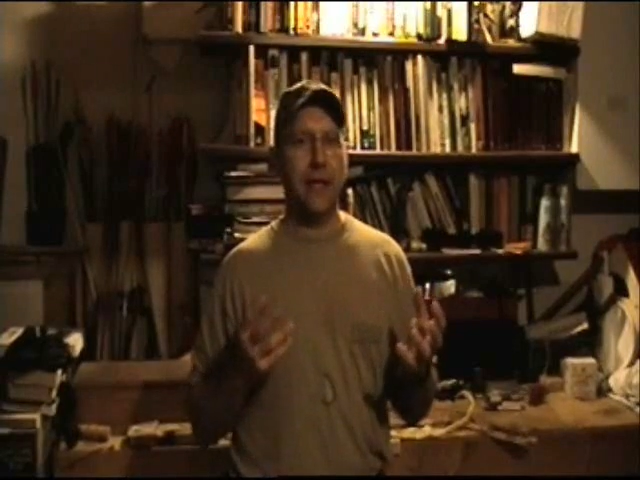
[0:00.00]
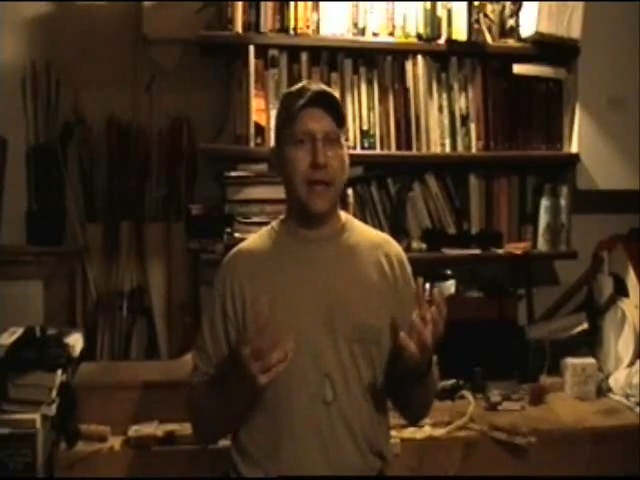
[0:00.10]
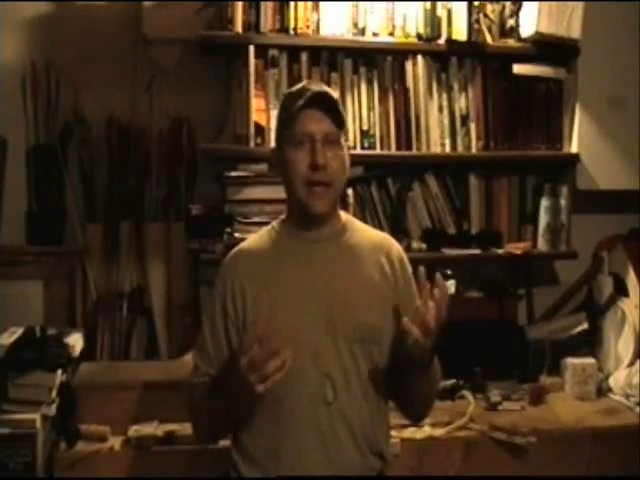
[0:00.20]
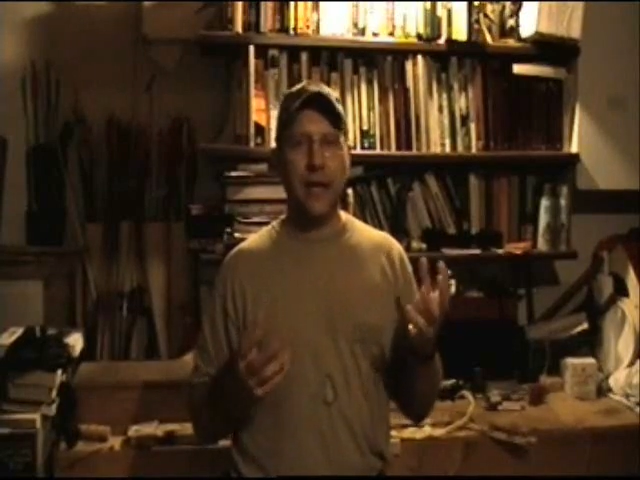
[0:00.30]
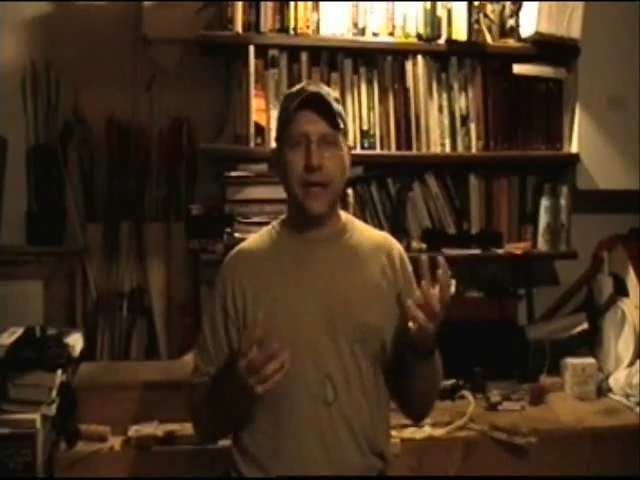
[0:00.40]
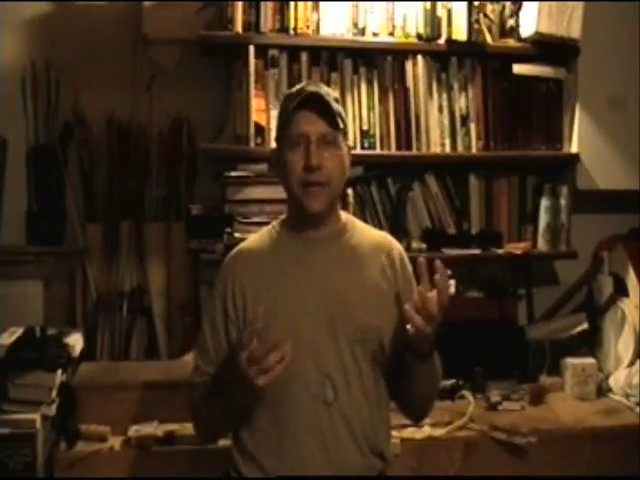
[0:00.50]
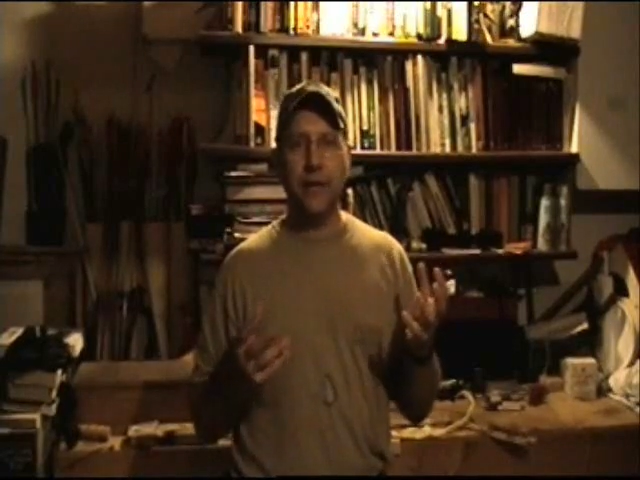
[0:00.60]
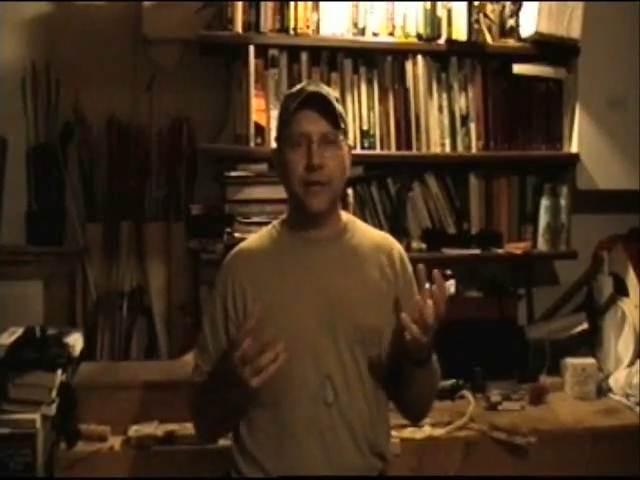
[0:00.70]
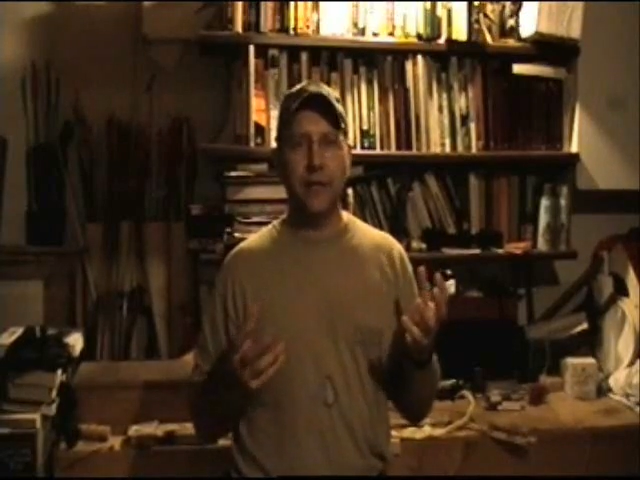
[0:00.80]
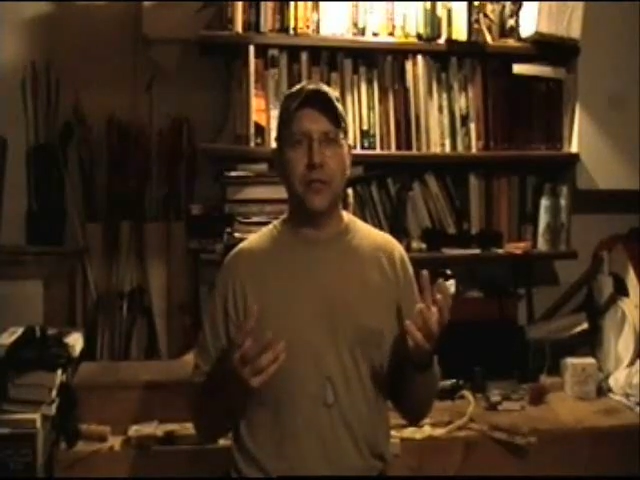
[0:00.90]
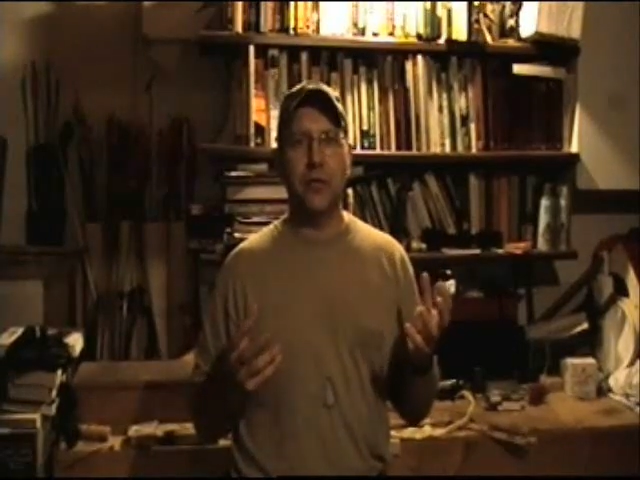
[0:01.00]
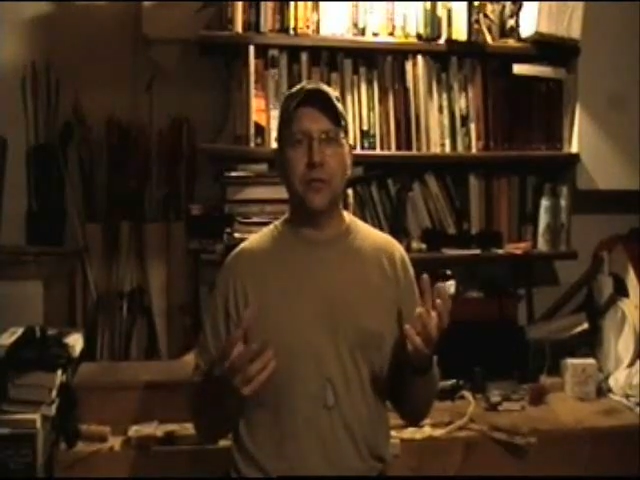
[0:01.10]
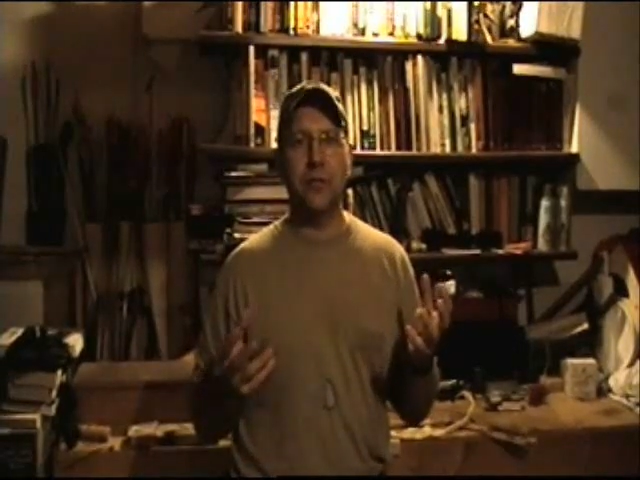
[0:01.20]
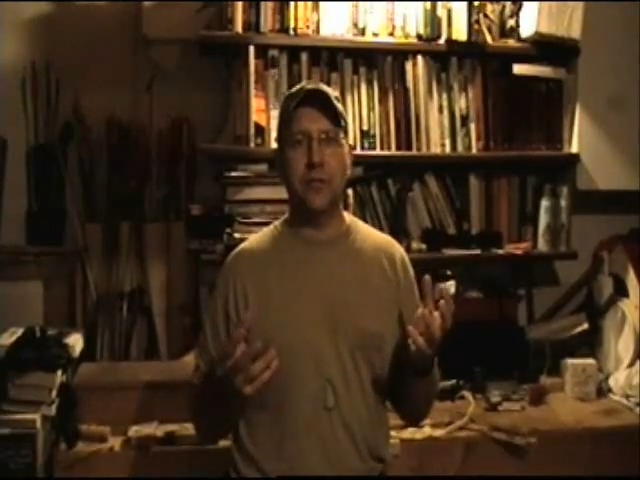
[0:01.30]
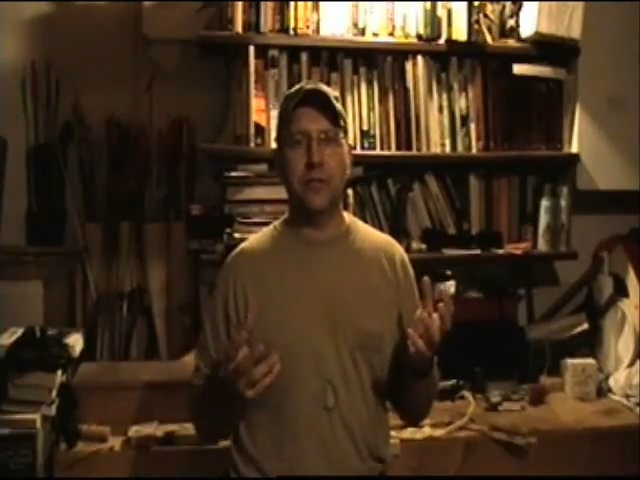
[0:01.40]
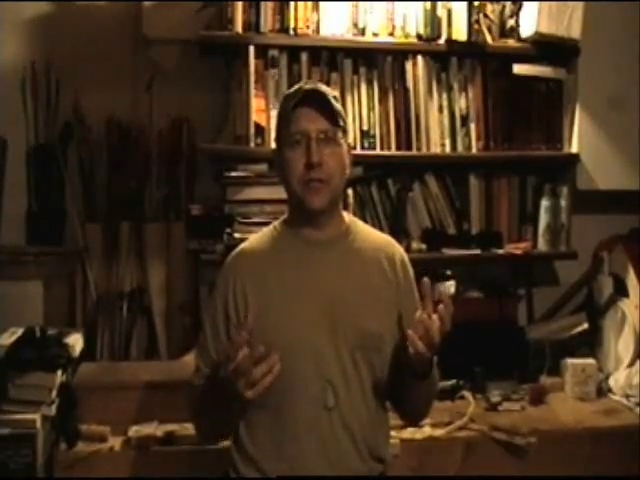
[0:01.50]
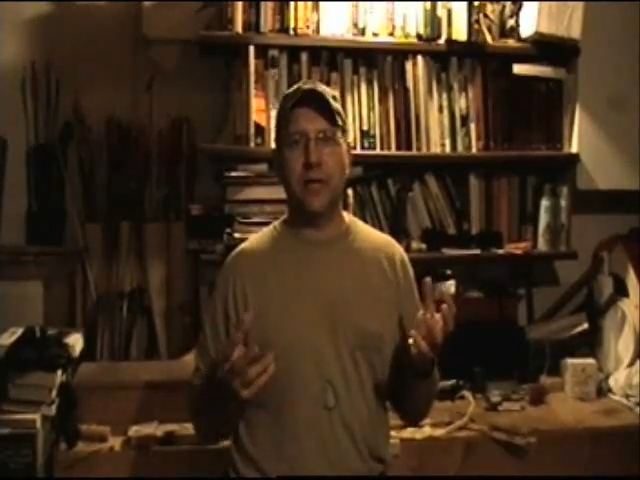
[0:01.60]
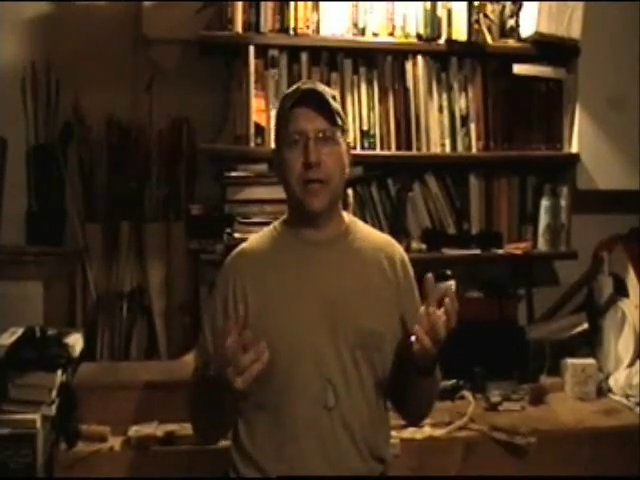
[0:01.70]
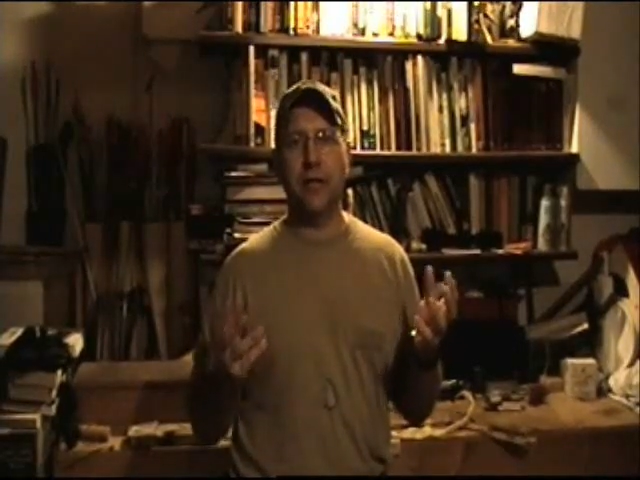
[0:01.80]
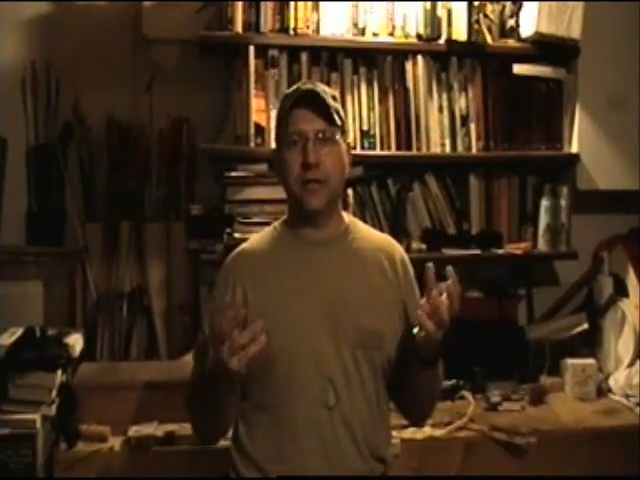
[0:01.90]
and the uses that